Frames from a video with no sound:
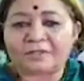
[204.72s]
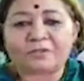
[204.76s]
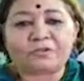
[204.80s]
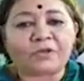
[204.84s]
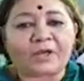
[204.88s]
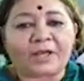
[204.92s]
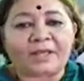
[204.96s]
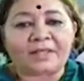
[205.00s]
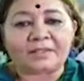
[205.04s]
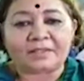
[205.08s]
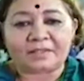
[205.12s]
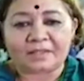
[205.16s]

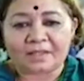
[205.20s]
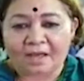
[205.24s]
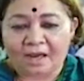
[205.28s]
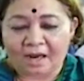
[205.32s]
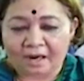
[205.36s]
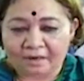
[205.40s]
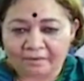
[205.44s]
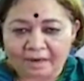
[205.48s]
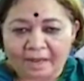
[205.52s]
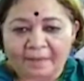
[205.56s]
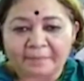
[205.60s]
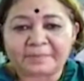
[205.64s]
trends
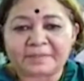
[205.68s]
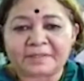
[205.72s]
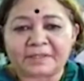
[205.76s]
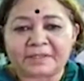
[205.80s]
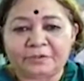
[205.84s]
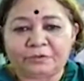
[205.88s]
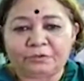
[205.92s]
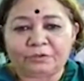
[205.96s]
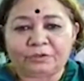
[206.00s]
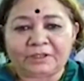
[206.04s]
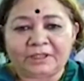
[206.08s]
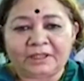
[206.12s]
are
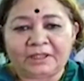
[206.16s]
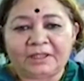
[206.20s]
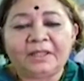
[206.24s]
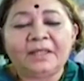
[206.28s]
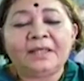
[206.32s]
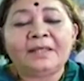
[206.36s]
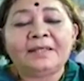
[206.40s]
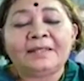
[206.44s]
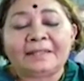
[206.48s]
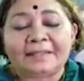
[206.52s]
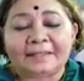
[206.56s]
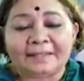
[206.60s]

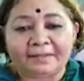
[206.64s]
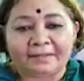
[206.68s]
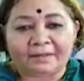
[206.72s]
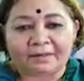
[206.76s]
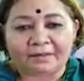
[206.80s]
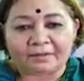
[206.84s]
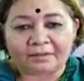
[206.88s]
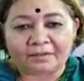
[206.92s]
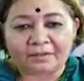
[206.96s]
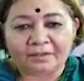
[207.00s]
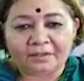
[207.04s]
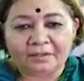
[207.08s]
absolutely clear.